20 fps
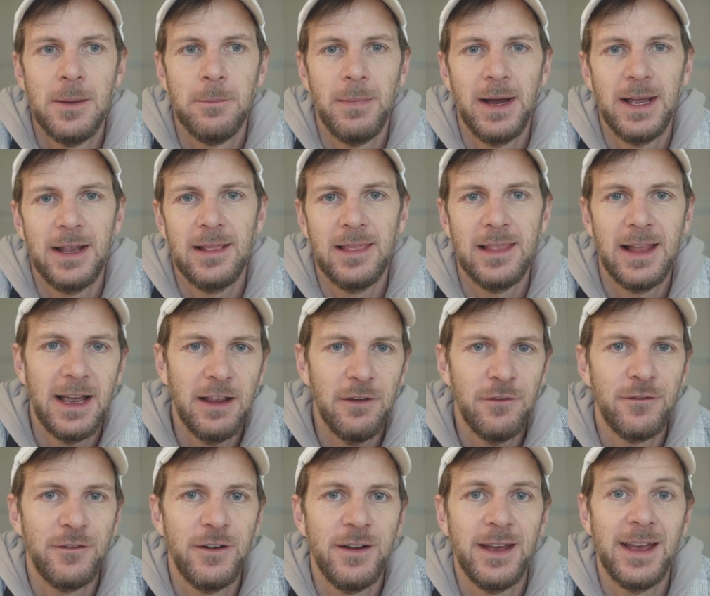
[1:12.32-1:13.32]
my
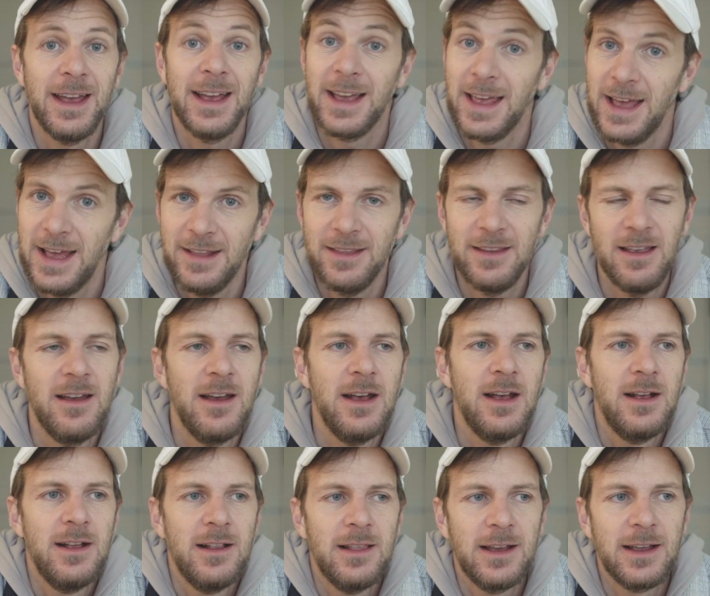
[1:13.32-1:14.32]
life
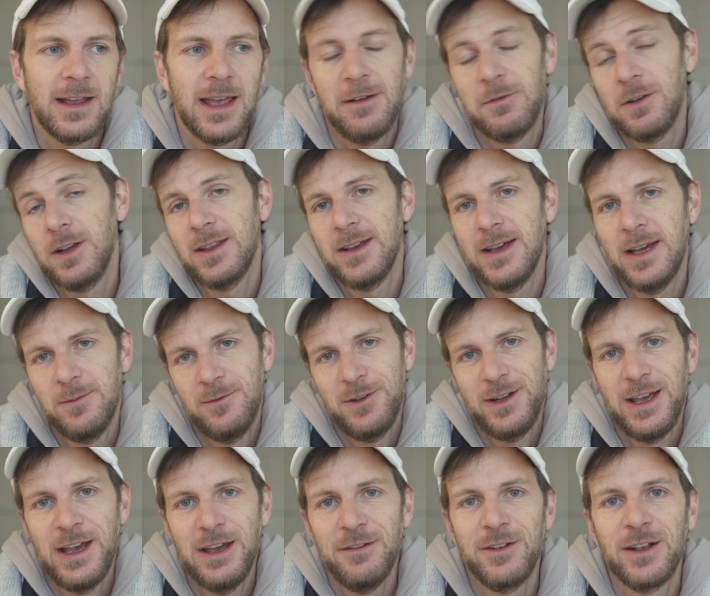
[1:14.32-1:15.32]
again, like every time
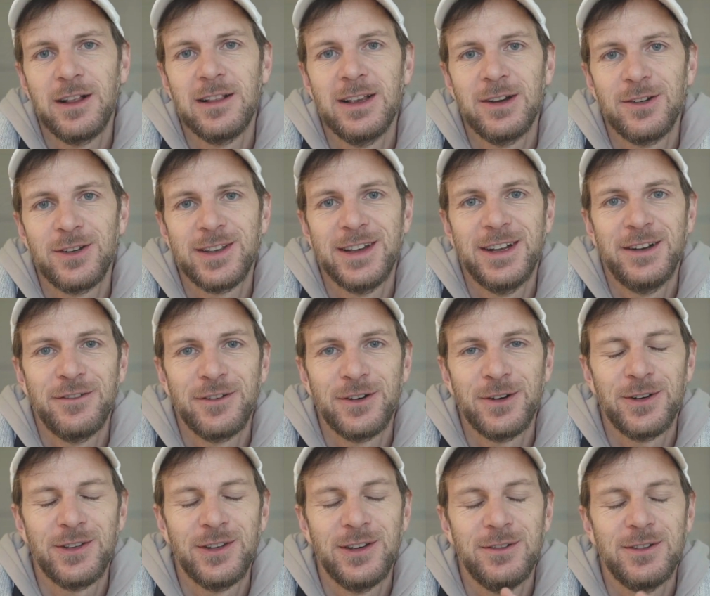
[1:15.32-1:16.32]
when I have a clear scan, of
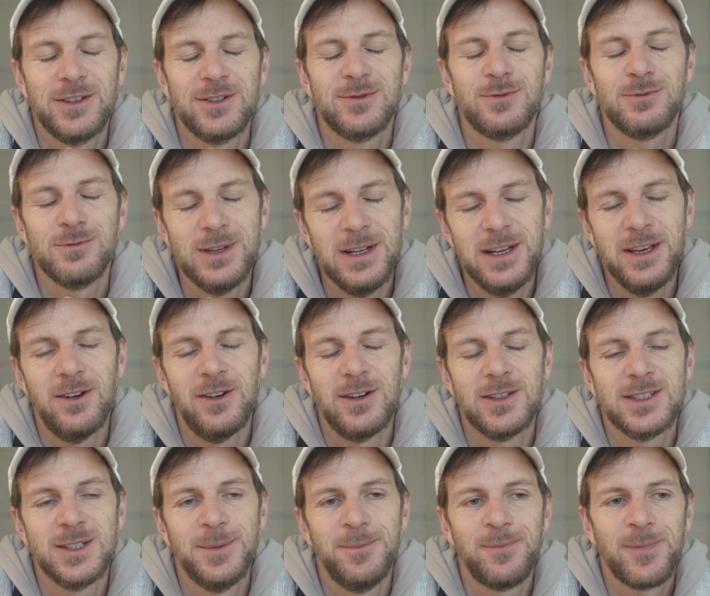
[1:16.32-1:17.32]
course, it was really
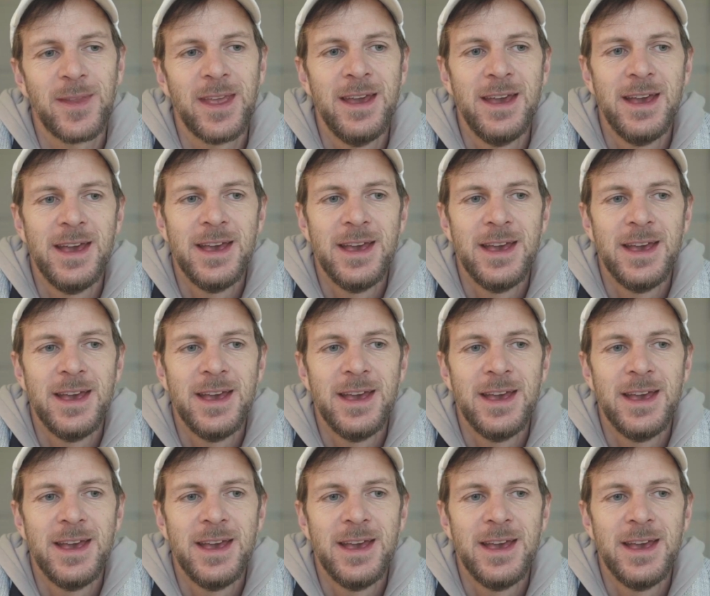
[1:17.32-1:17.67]
awesome.